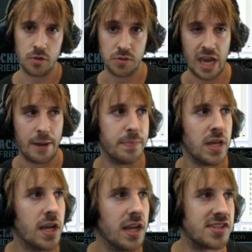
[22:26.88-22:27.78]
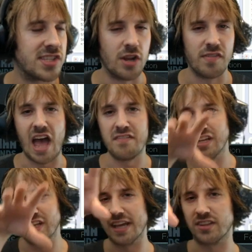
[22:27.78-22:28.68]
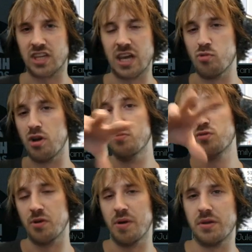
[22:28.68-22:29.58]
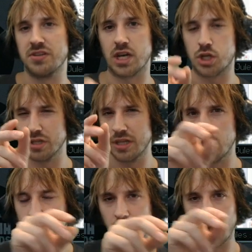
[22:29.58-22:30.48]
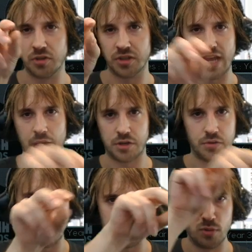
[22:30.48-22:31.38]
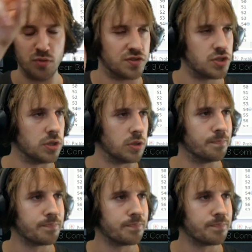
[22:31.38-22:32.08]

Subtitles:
yeah, instead of having like the camera move around, it's actually all the character that moves, you know.